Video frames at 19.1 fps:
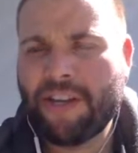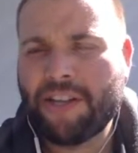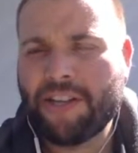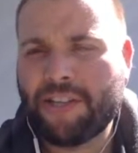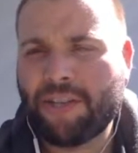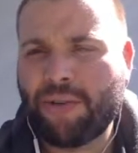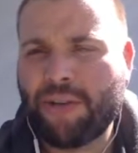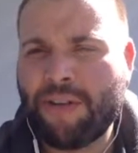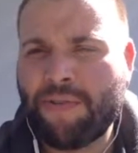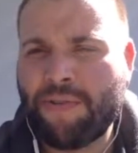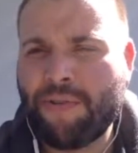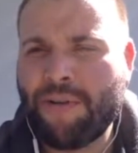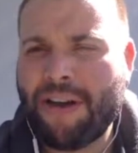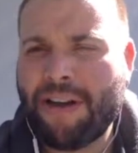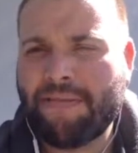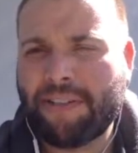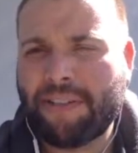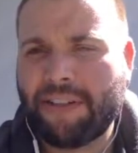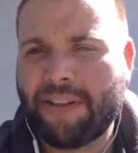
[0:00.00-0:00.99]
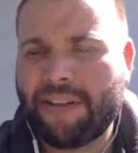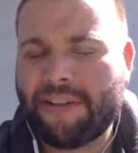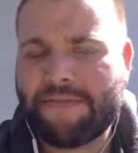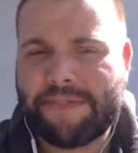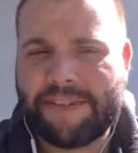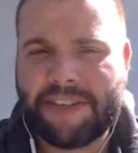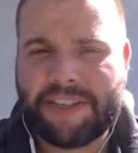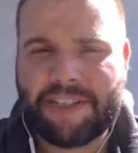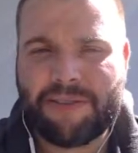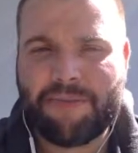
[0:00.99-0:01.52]
So if you have a lot of
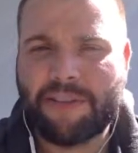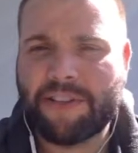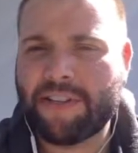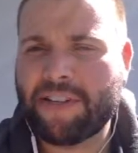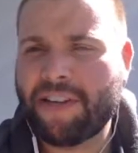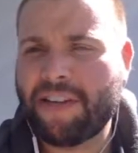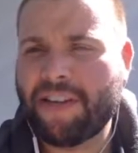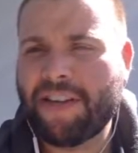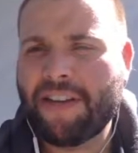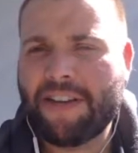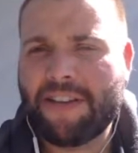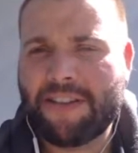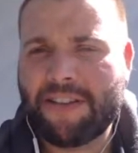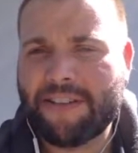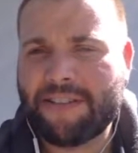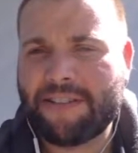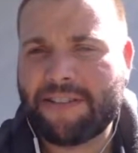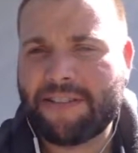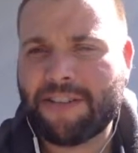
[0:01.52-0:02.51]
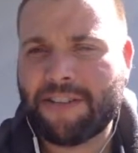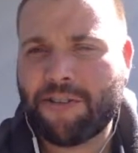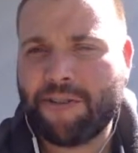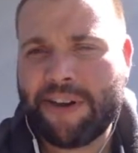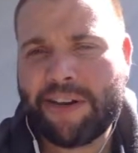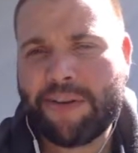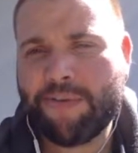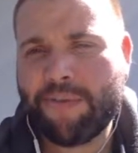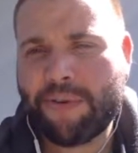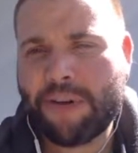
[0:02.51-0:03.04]
flexibility, this is a
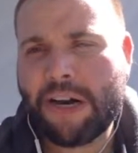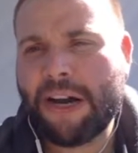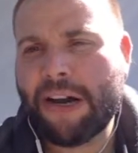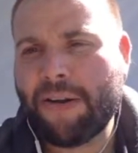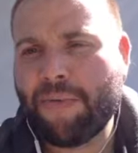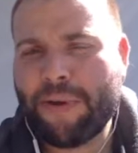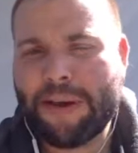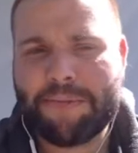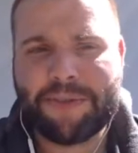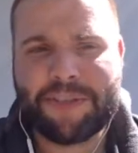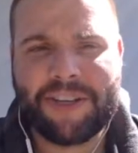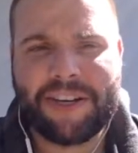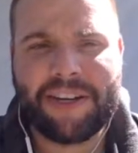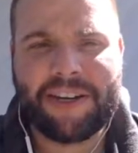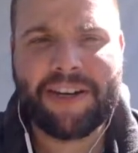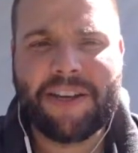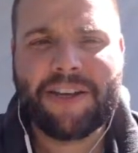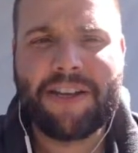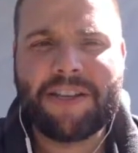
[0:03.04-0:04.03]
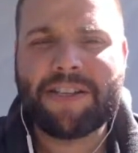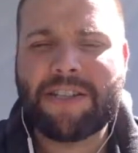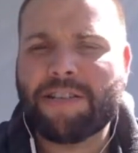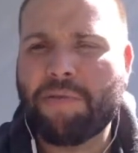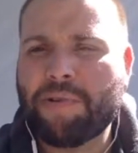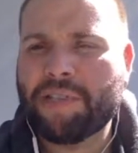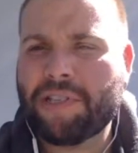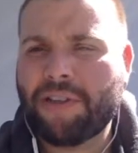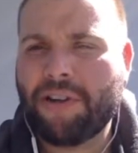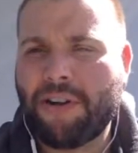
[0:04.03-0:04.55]
great website.
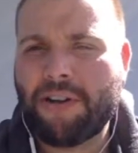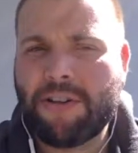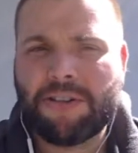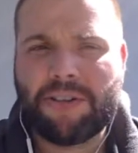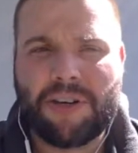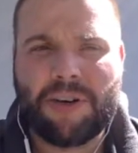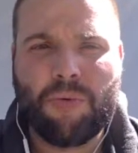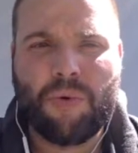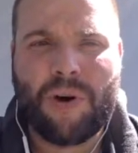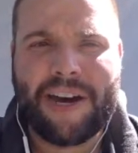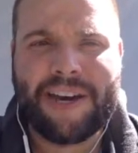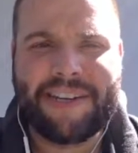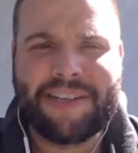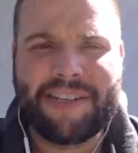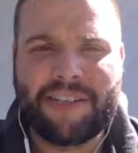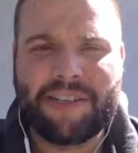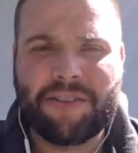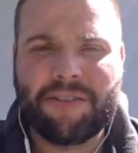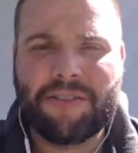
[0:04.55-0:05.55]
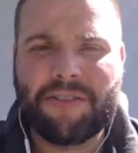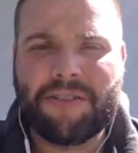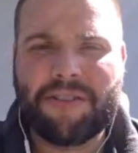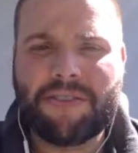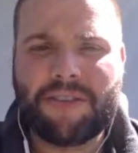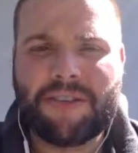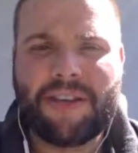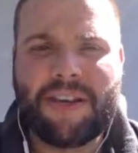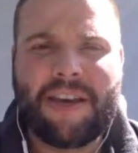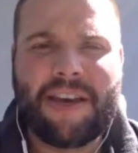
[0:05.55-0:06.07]
So it's called Why
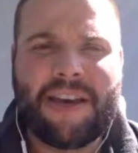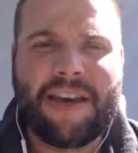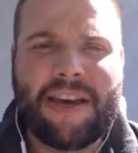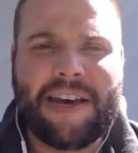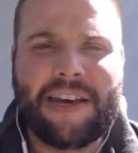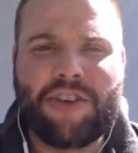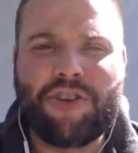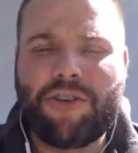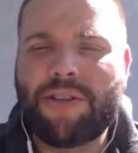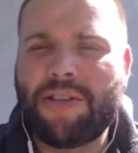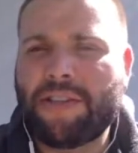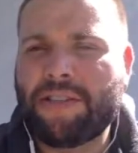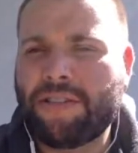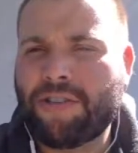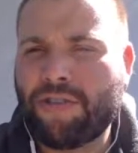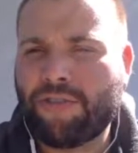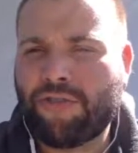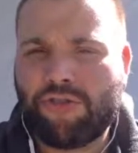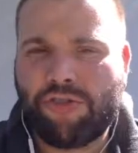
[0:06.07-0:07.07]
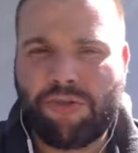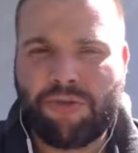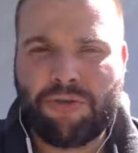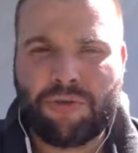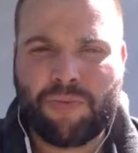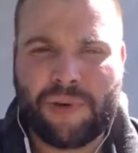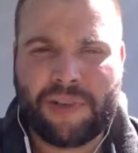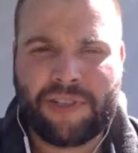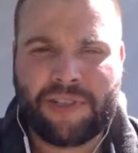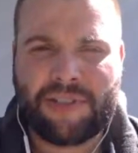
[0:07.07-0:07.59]
Deals, and you need to
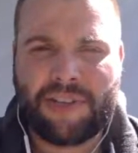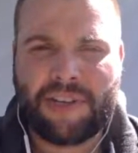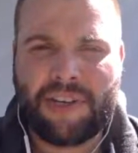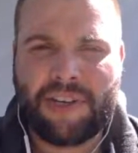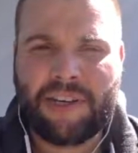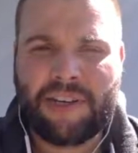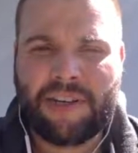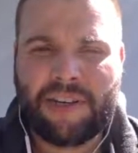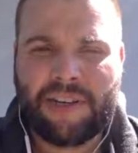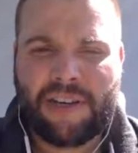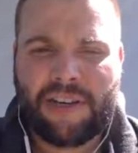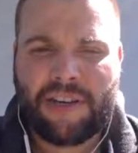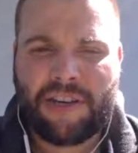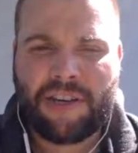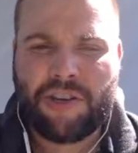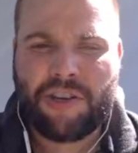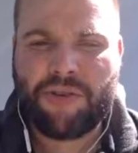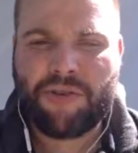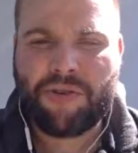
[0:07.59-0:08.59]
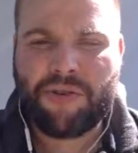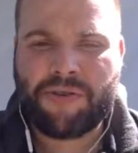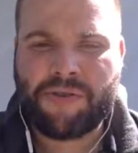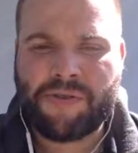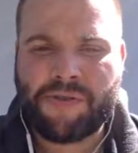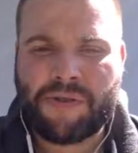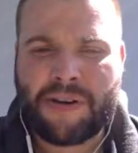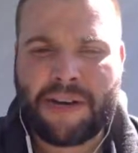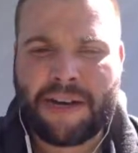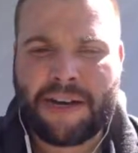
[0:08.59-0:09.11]
choose what city
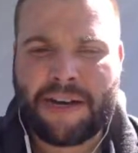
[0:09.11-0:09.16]
you're